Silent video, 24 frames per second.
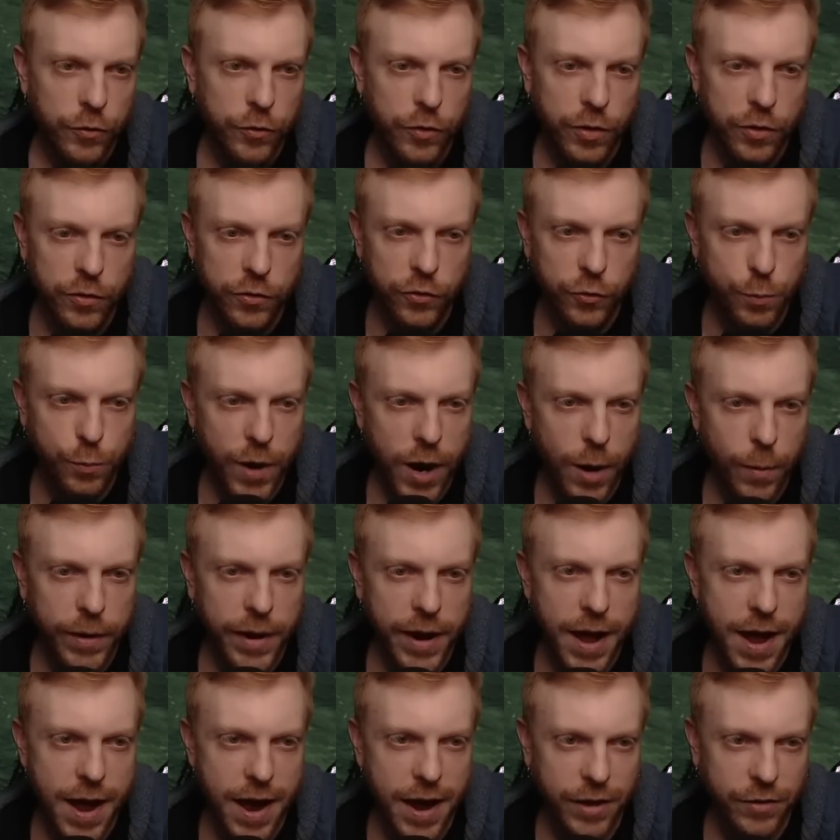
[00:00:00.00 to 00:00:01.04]
So this is probably
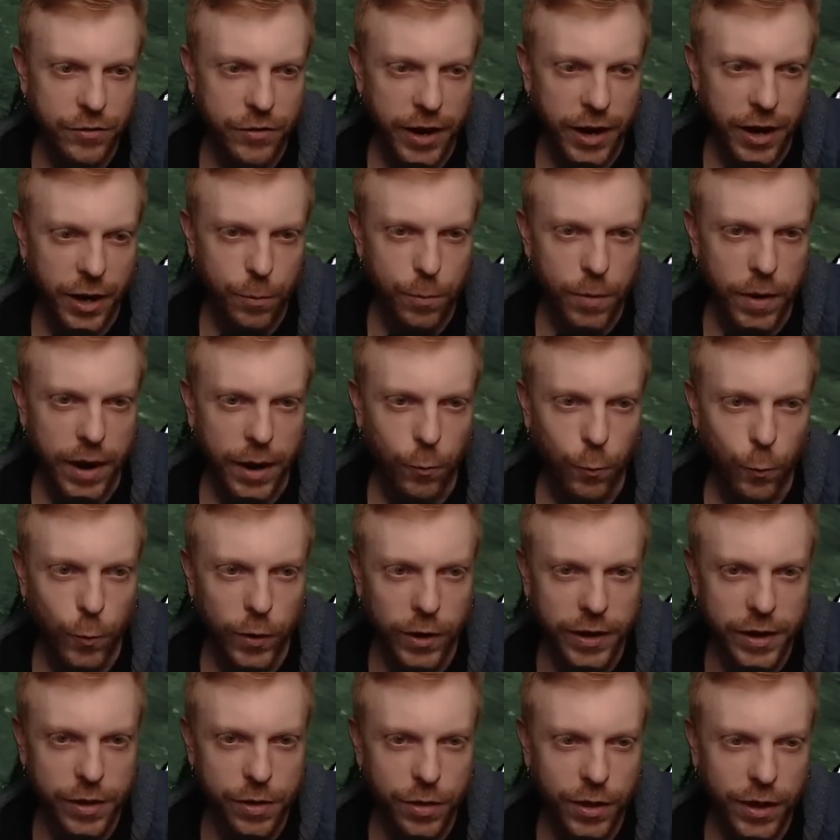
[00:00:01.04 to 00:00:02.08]
a hot take, but I
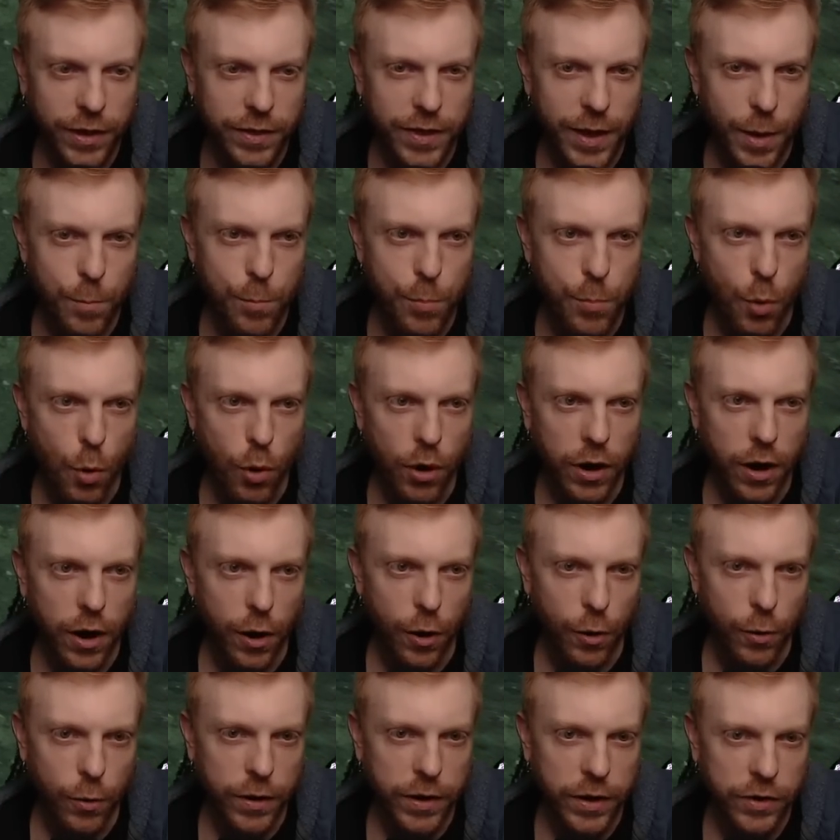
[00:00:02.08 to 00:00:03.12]
really think that
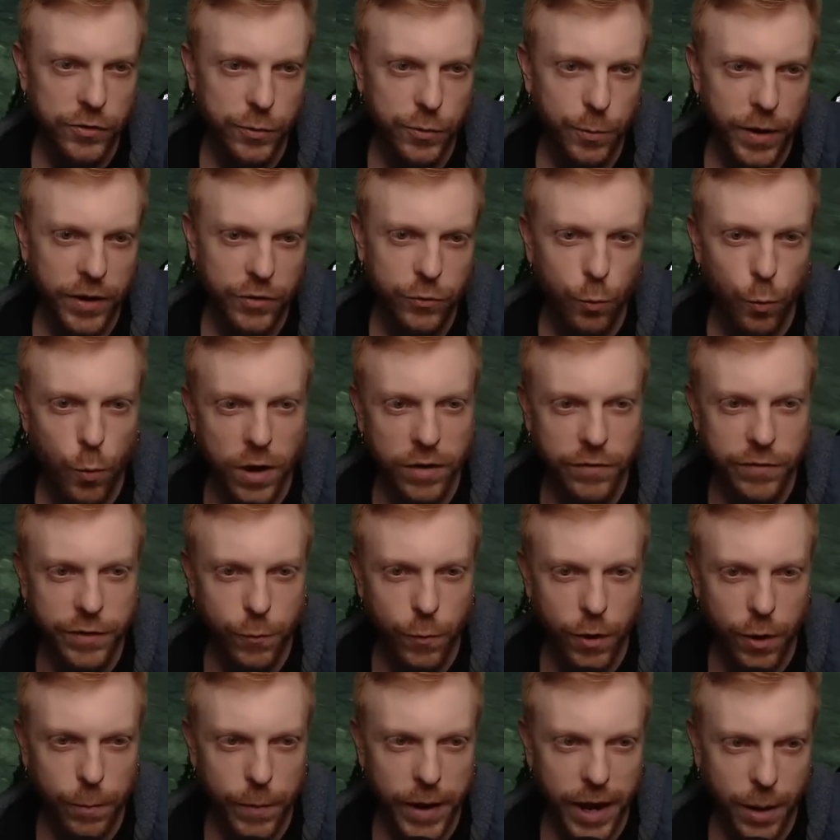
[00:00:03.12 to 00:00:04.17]
Borgo is the best
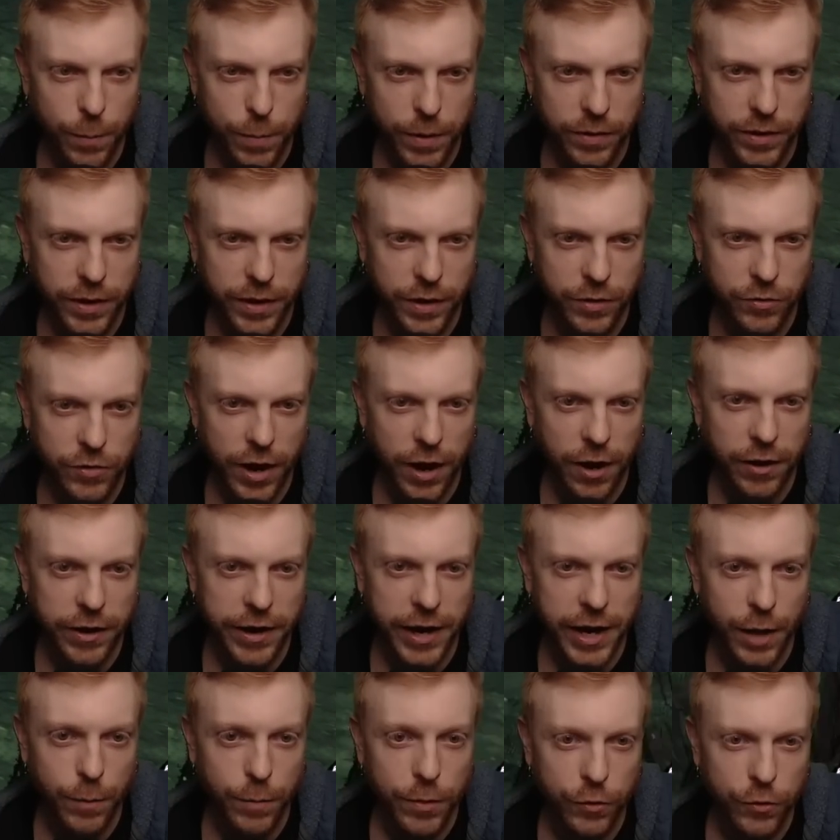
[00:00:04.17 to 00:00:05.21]
1v1 map in the entire
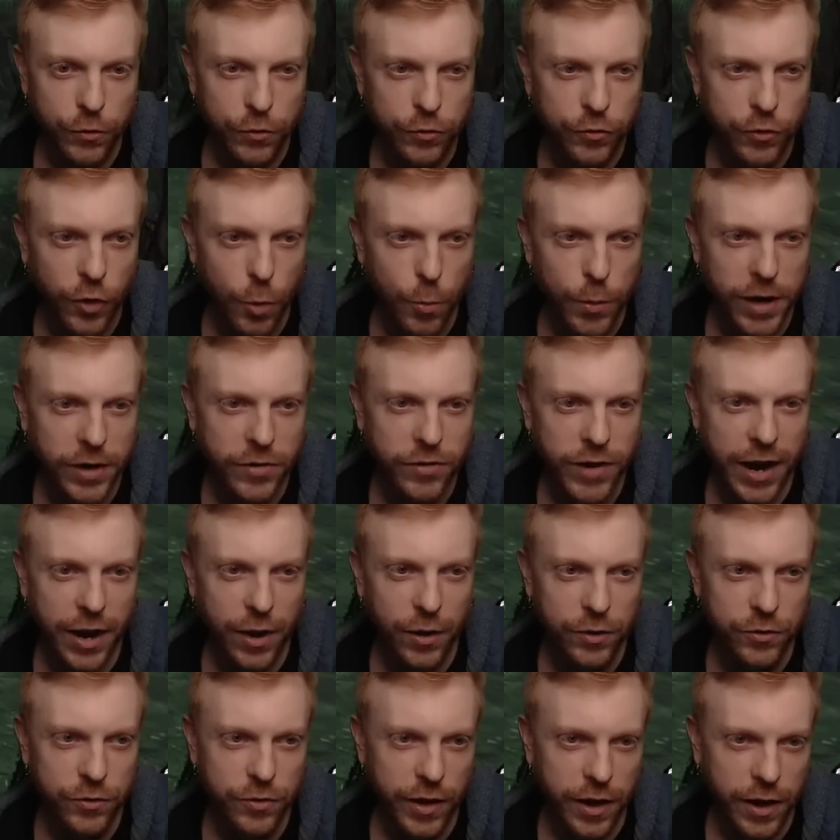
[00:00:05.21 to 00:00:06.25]
game. There's so many
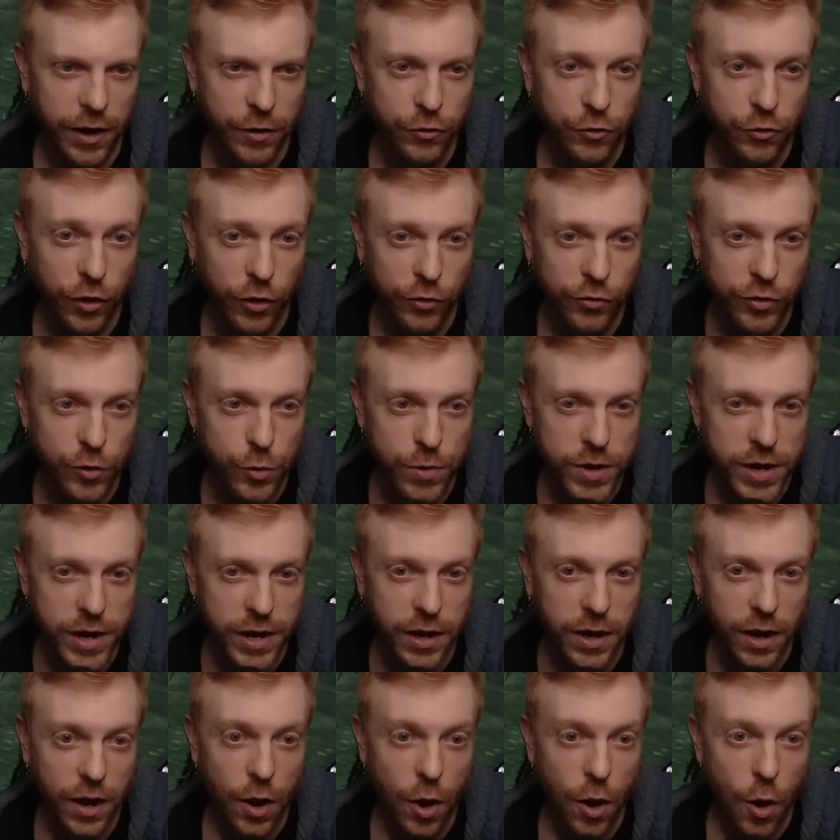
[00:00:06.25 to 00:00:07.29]
tiles that are just
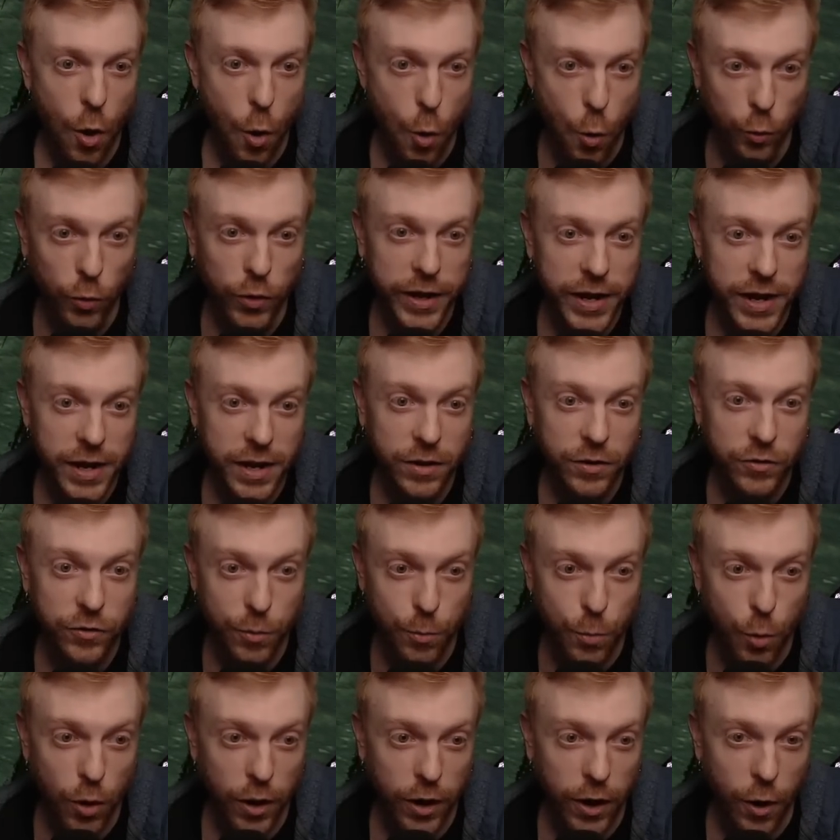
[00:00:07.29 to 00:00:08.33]
unique only to
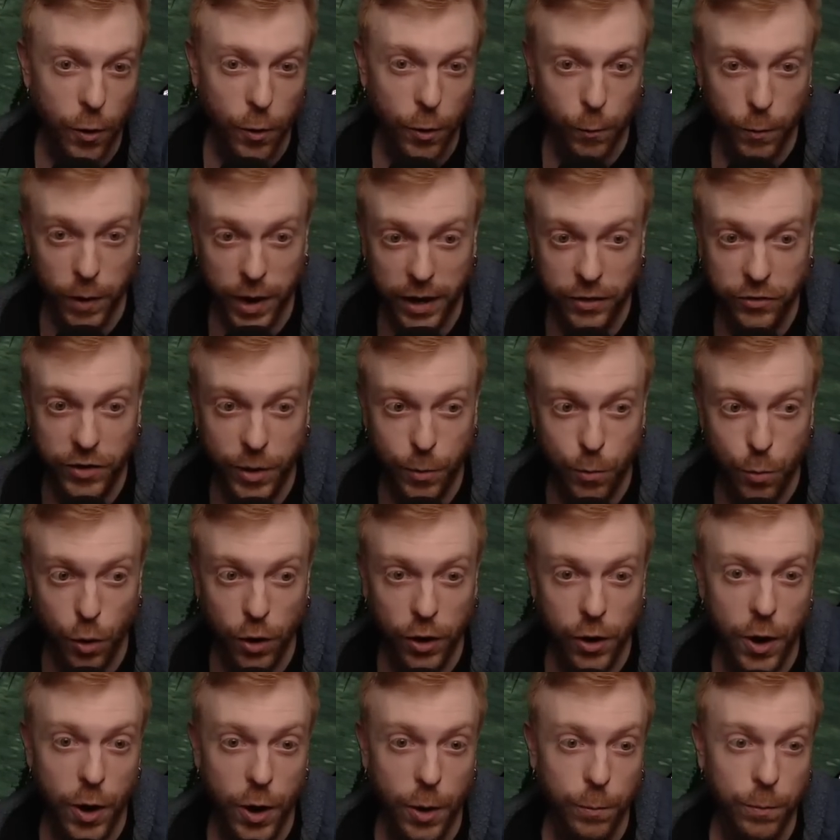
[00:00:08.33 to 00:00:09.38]
Borgo. And when I say
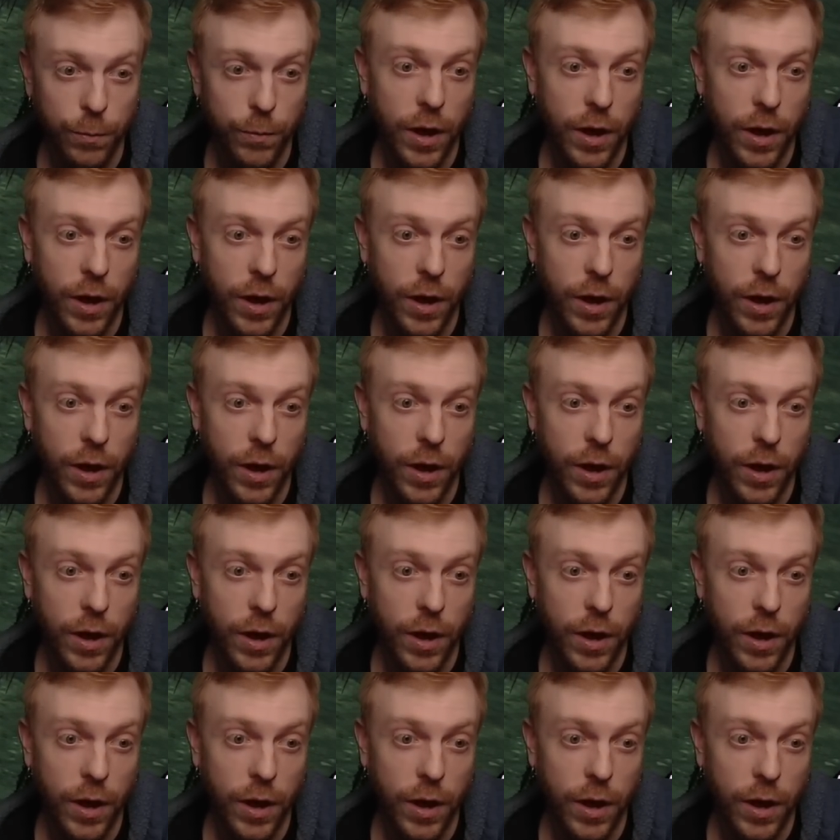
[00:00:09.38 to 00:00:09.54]
Borgo, I'm